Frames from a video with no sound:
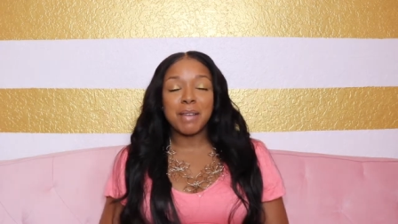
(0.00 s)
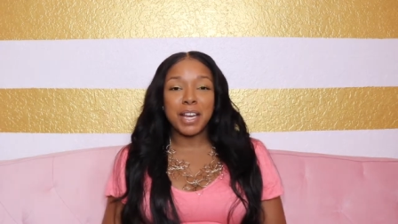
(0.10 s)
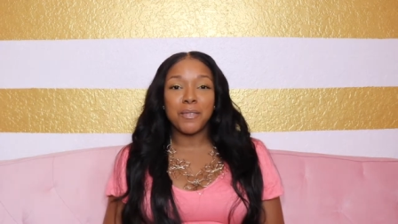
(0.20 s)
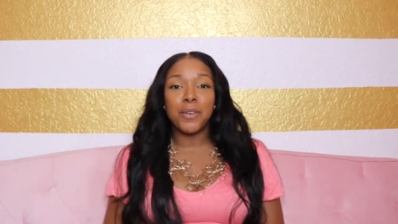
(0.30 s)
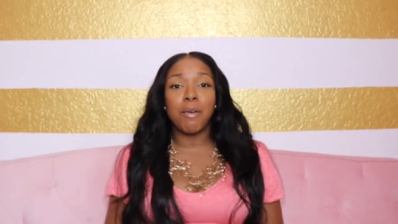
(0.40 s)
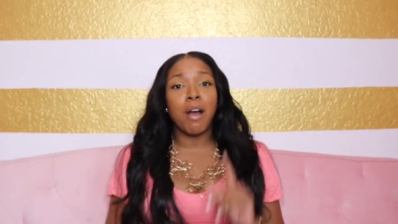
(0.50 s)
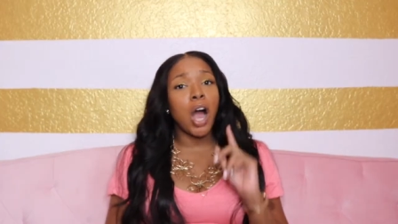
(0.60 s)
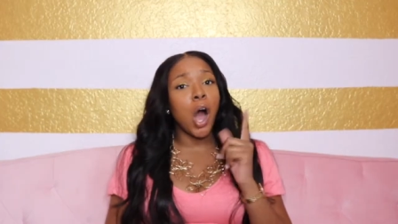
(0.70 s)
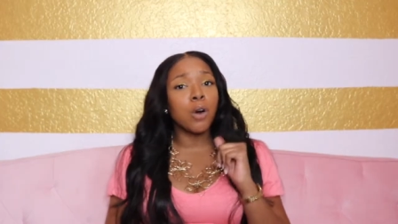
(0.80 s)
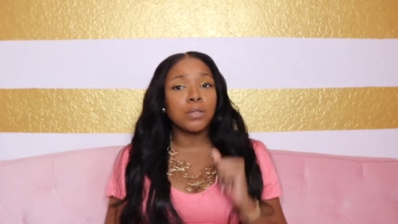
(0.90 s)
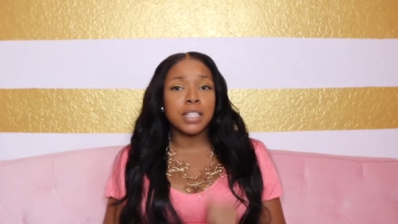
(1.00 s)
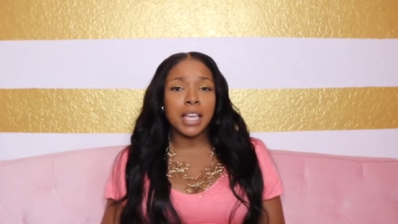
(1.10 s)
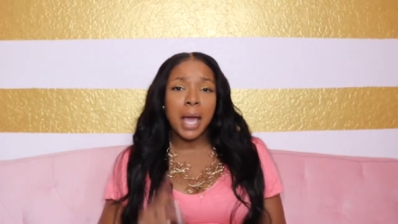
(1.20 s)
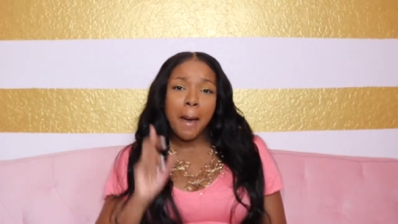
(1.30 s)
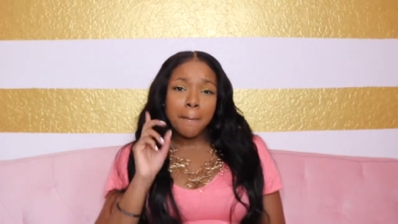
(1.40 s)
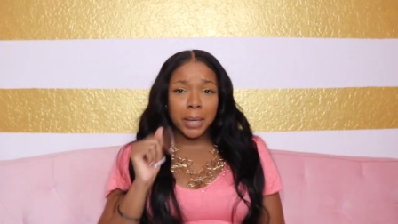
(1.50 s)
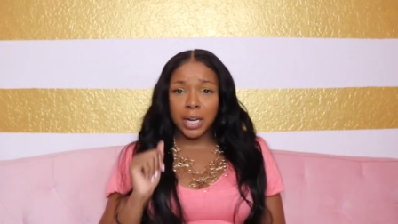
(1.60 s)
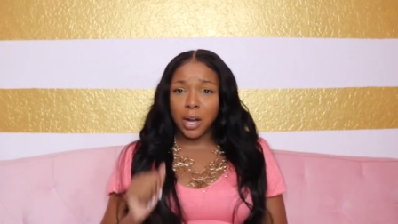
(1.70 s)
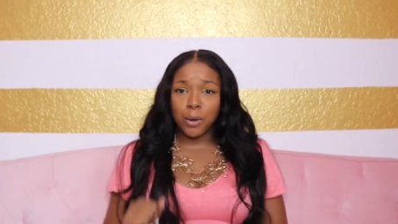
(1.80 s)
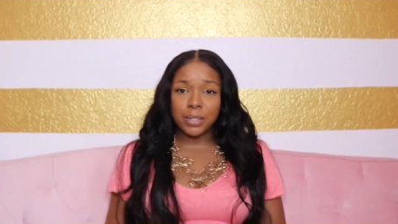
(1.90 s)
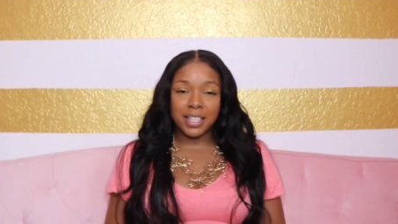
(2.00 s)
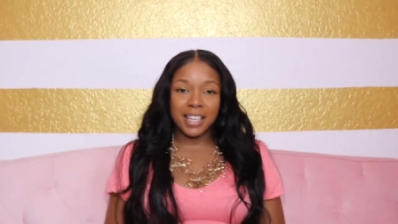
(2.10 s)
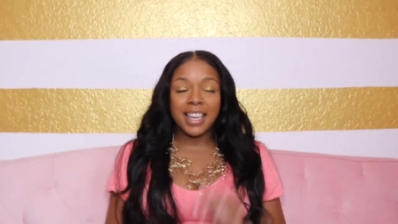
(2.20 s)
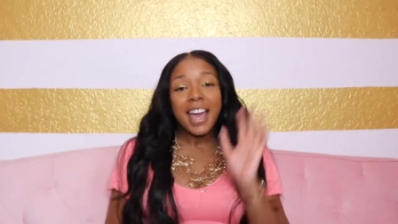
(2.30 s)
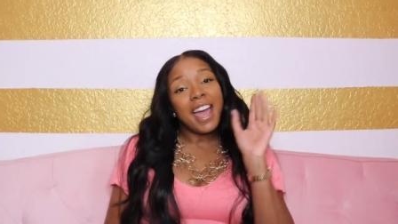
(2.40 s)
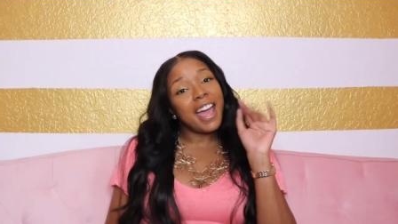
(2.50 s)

And if you are an oldie but a goldie,